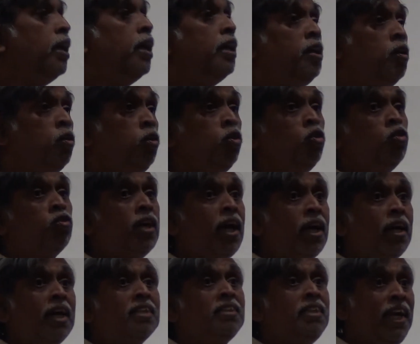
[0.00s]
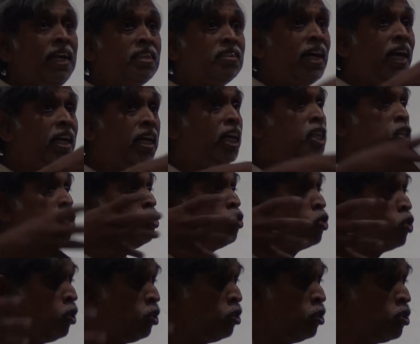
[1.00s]
and you use that as the excitation
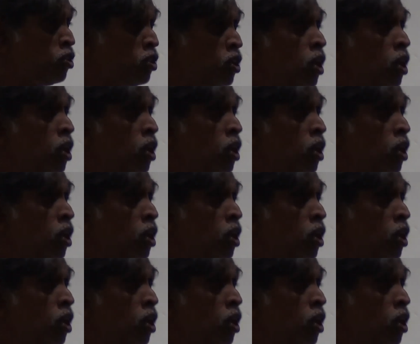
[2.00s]
source